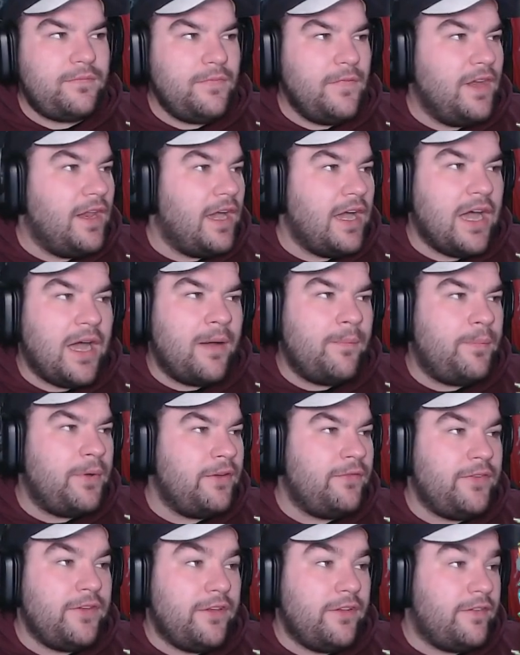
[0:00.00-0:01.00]

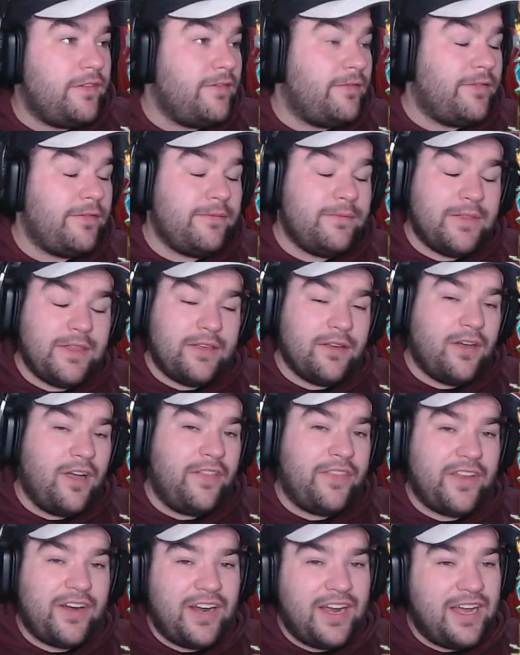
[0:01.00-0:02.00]
But if you use the
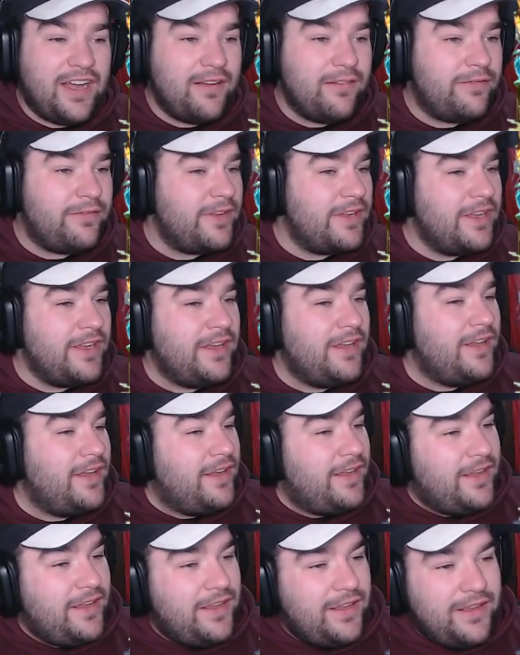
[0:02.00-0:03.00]
guide that I have,
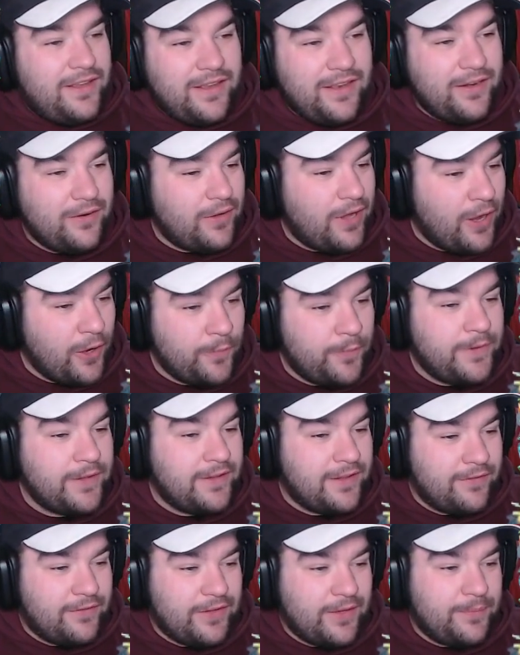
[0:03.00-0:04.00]
it'll help
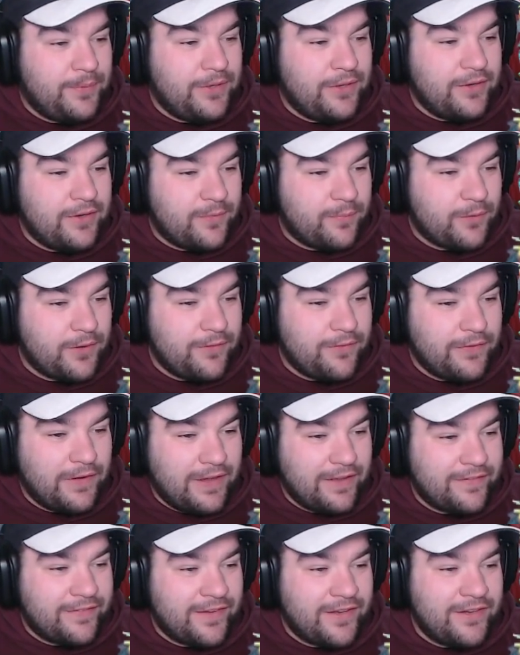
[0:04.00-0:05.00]
you level up your units pretty fast, and